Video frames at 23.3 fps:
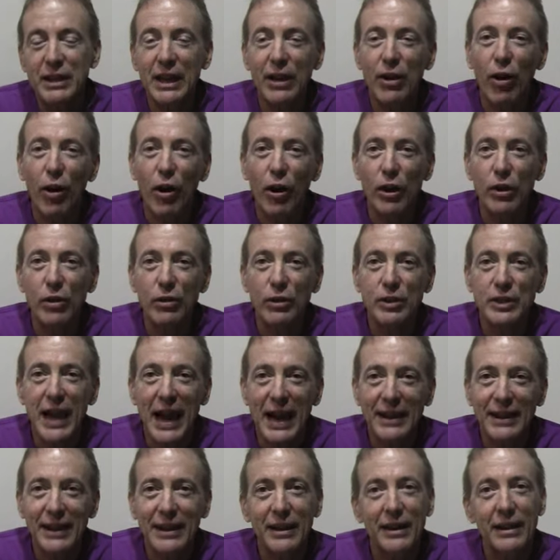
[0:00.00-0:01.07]
like
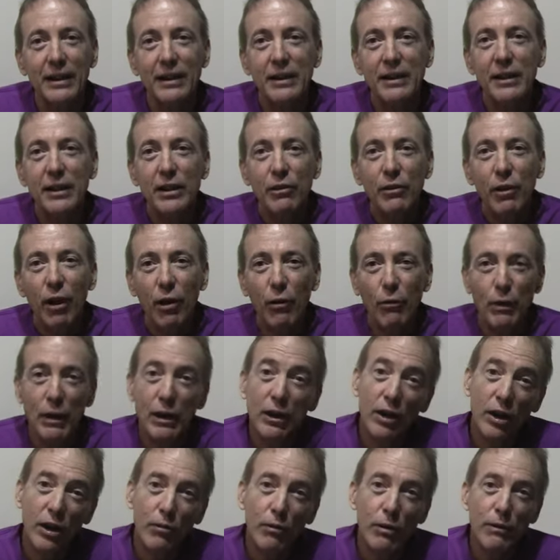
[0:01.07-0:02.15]
Audio-Technica, we're
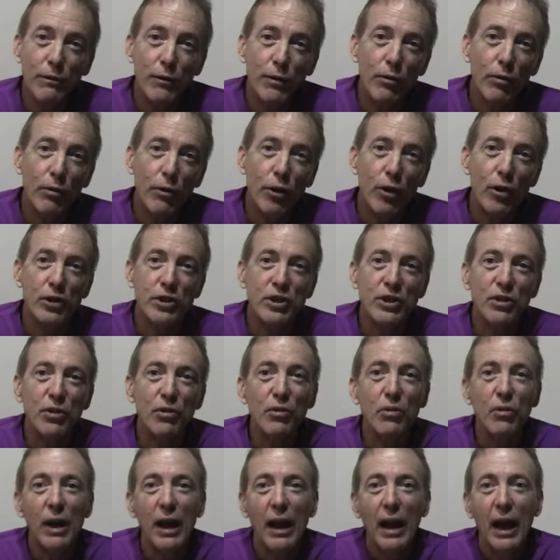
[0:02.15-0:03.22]
going to review those
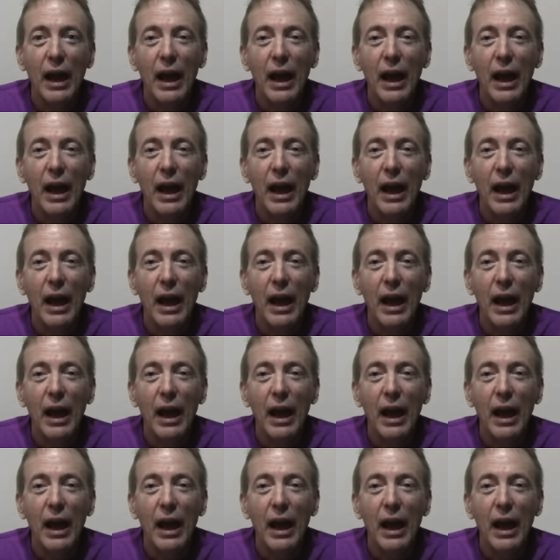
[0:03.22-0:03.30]
too.